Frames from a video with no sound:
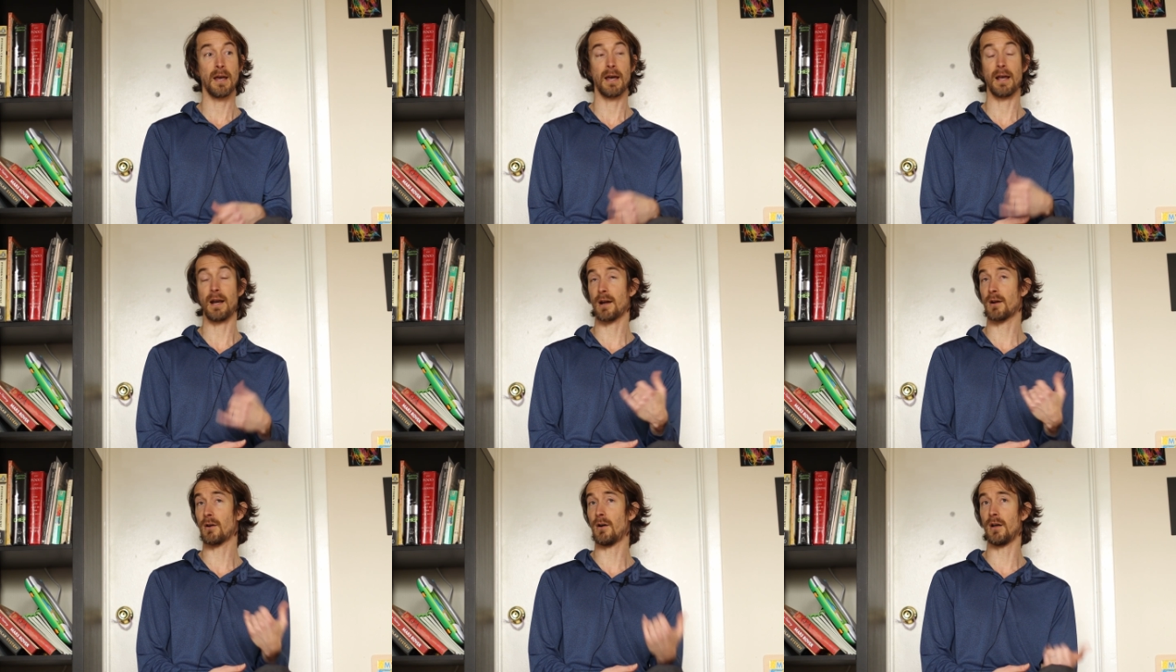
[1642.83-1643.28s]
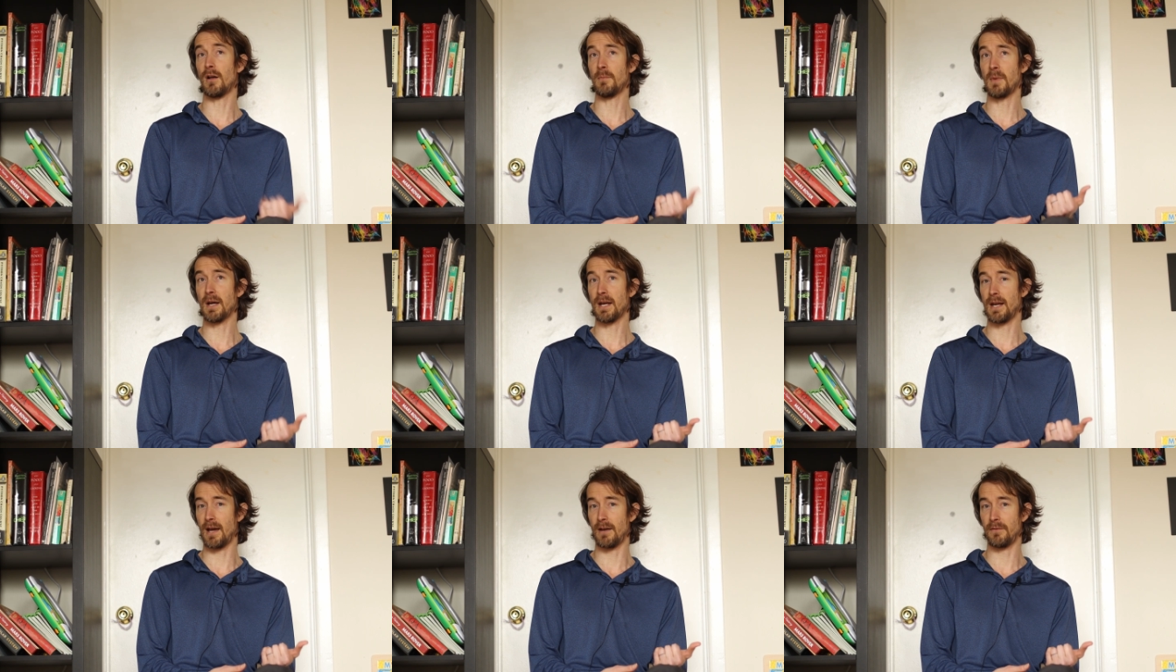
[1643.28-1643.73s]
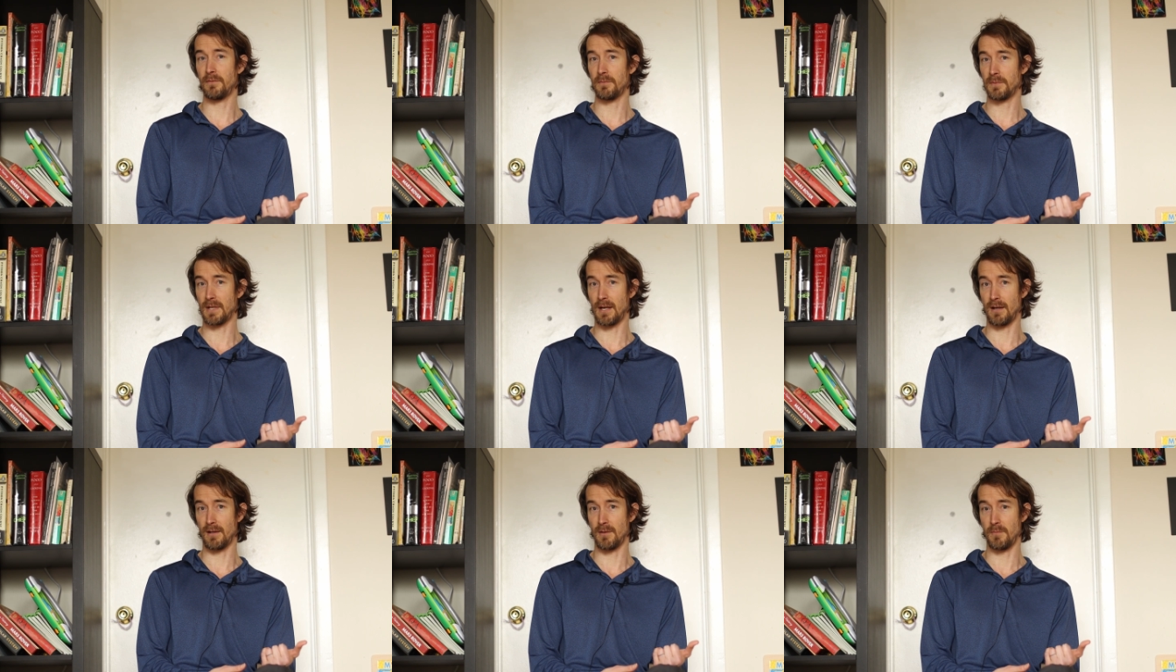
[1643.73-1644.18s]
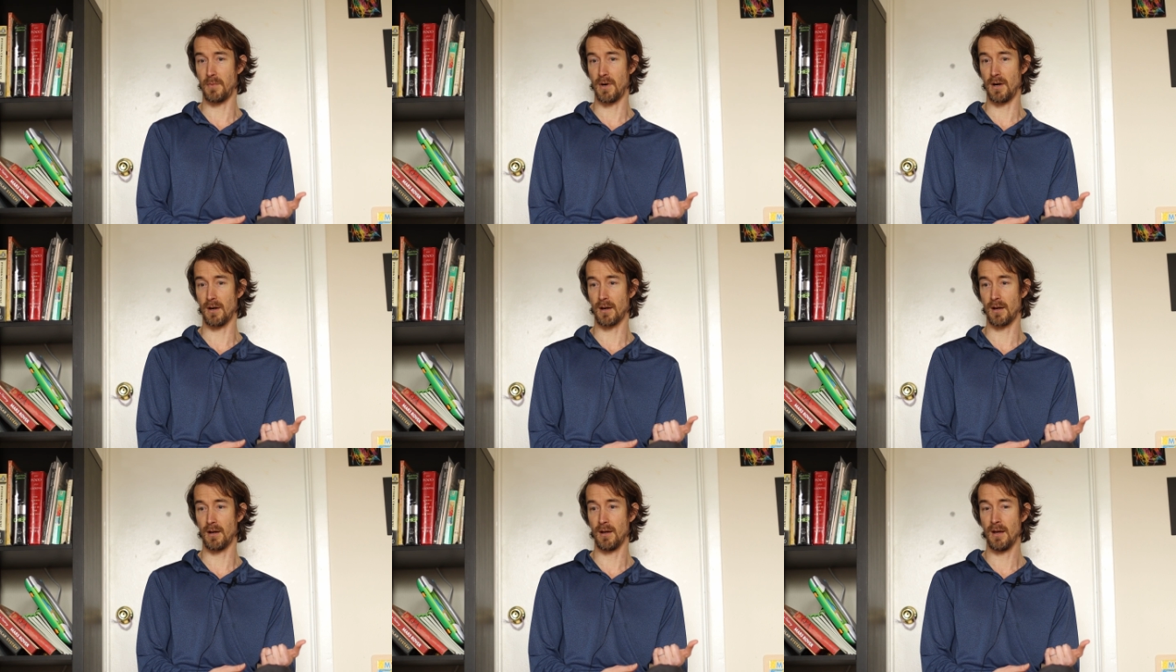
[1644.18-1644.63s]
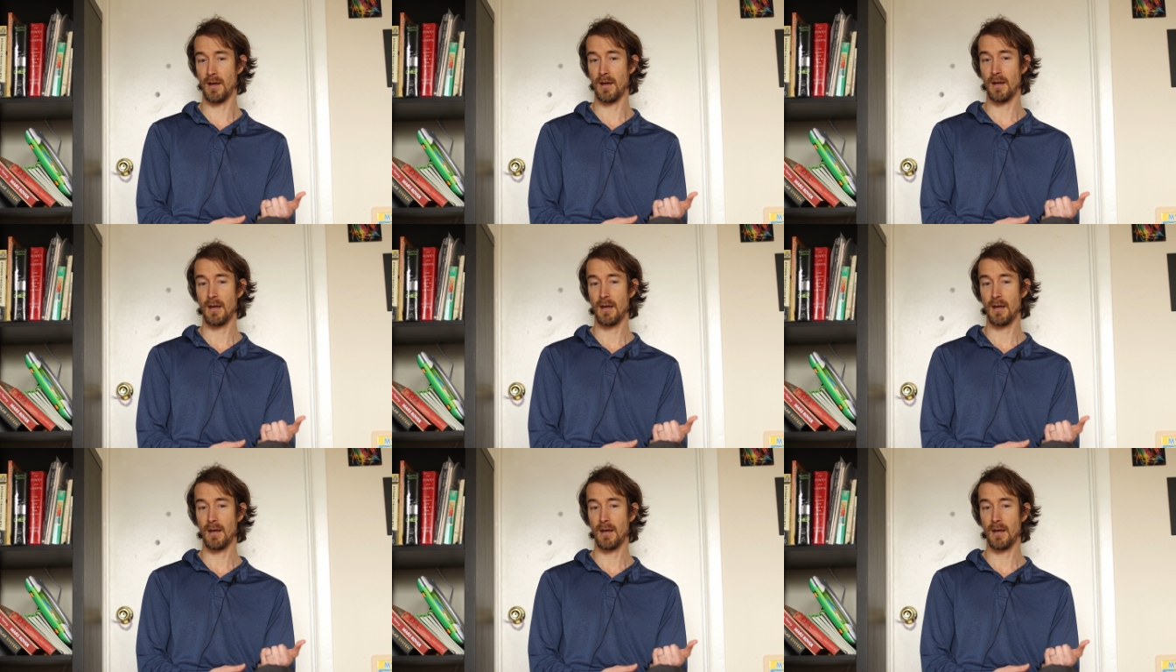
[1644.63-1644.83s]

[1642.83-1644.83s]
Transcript: And I called my dad from South America,